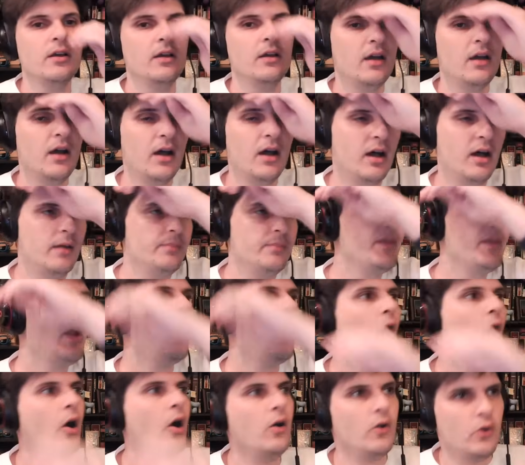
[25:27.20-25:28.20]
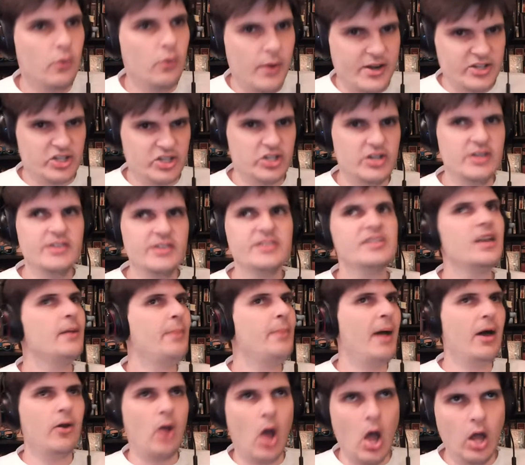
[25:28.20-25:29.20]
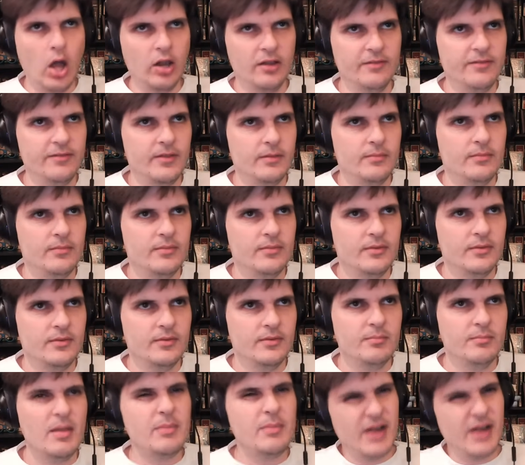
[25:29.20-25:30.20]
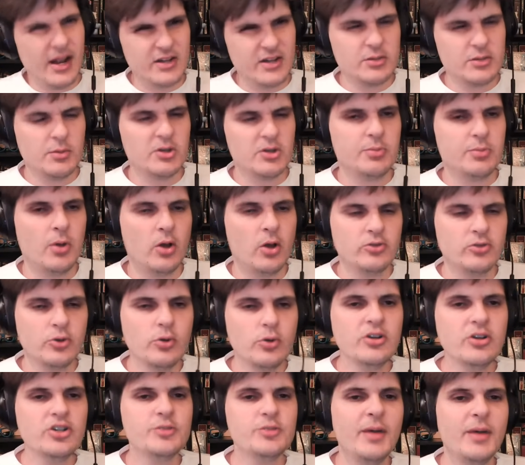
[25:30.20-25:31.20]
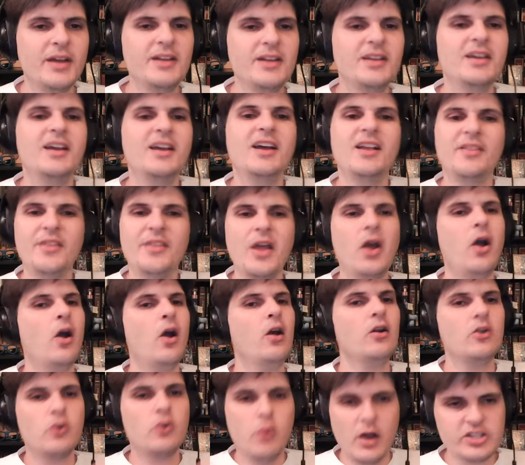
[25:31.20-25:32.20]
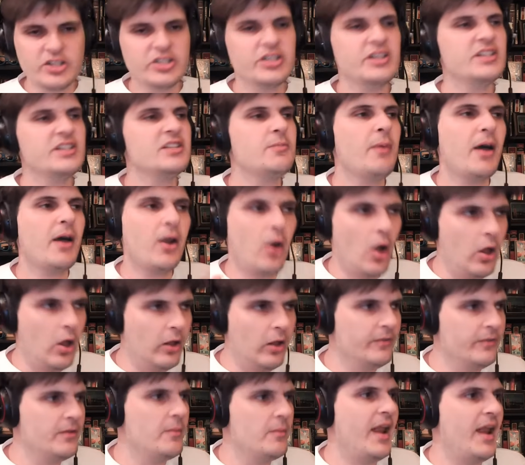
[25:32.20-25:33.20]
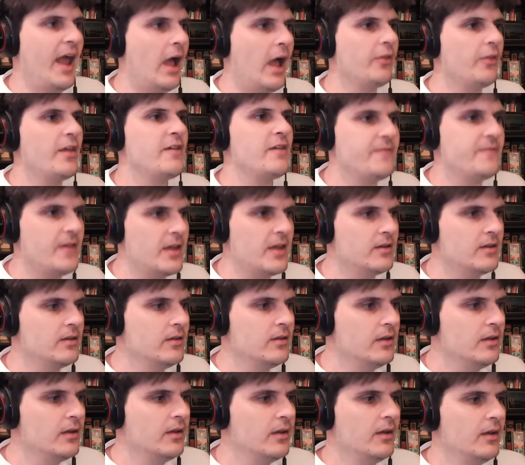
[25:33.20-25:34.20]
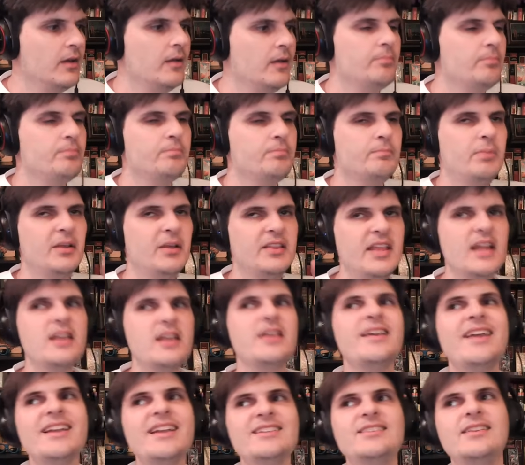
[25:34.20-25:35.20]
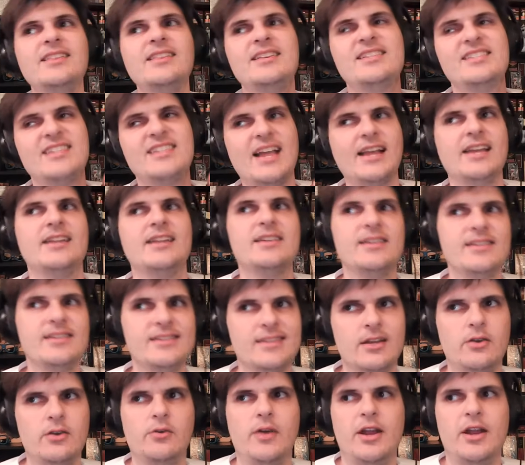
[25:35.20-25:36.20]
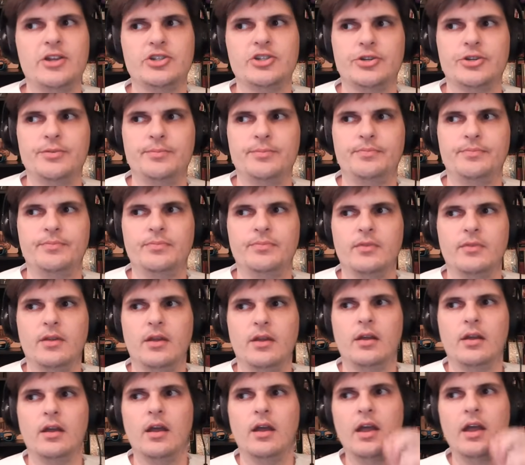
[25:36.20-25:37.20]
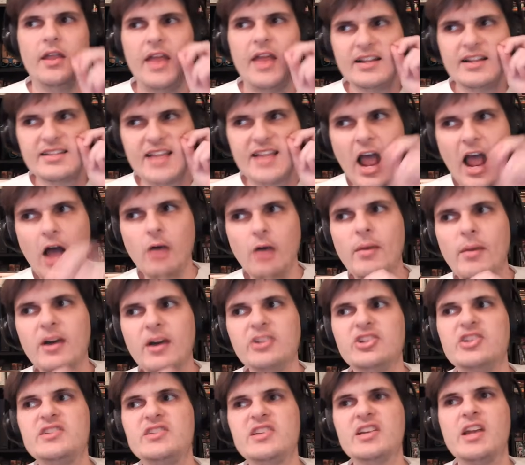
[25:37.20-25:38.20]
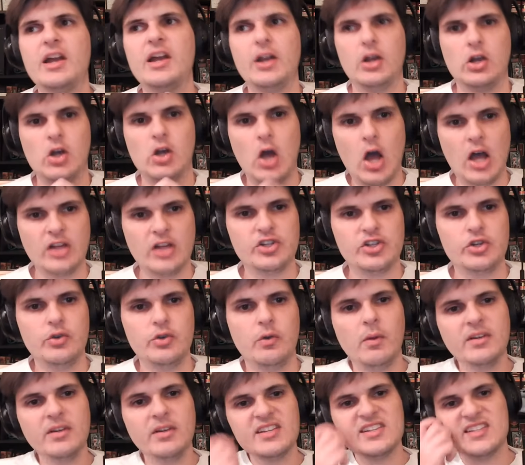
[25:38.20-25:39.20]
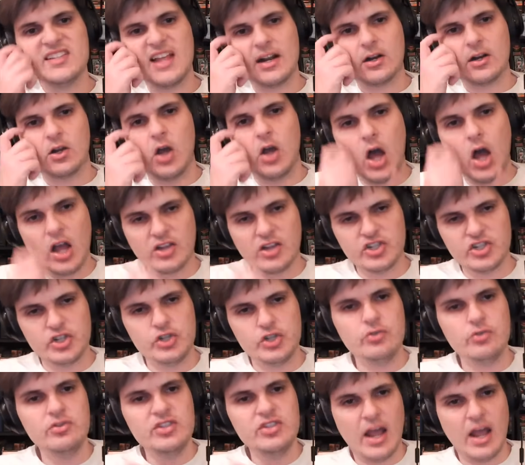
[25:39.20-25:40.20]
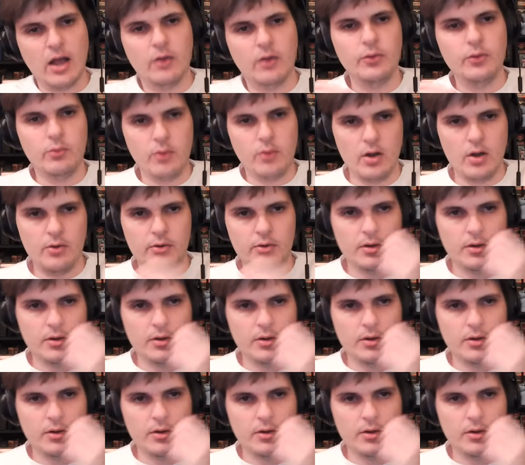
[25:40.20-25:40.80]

Um, there are questions about all of them. Maybe not so much Paul George, but there are questions about all of them and how they fit. But then you get to the second consideration, and that's how much is it going to cost you and what does that cost you down the road?